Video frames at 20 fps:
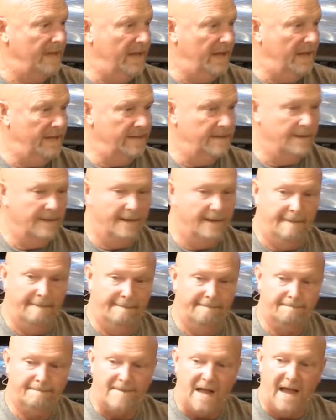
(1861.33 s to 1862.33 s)
And uh,
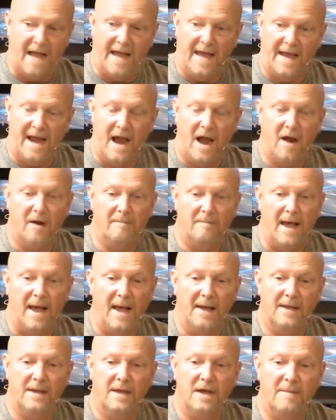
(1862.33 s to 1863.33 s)
I got hired
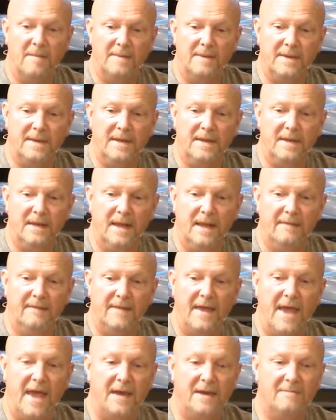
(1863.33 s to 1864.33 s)
by a company and
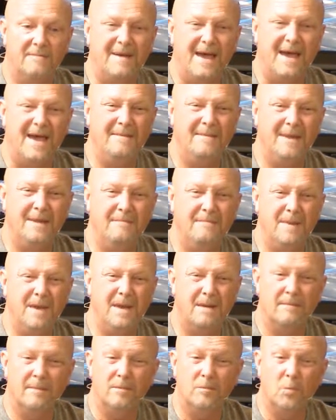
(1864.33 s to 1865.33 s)
they had to pay me
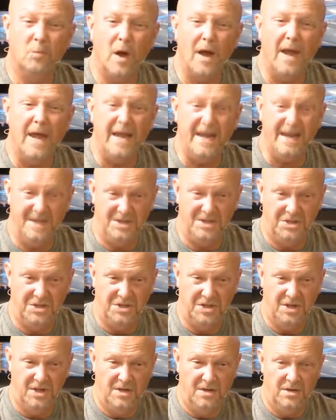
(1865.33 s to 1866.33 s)
minimum wage.
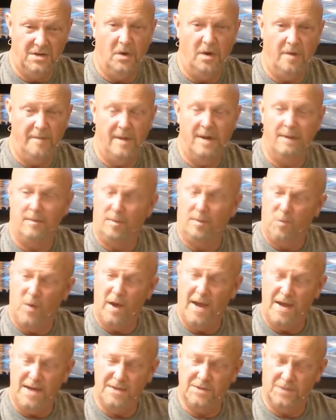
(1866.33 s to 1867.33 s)
You know what minimum
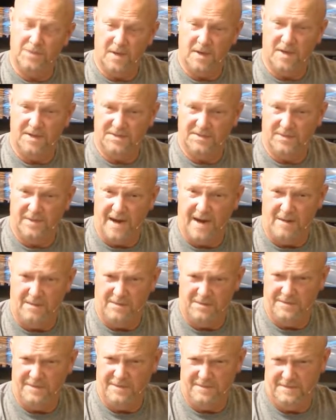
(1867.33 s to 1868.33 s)
wage was when I
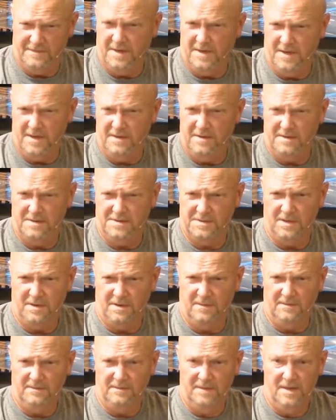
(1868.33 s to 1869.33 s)
was 15 years
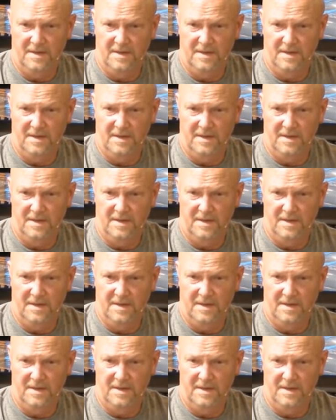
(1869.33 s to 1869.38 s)
old?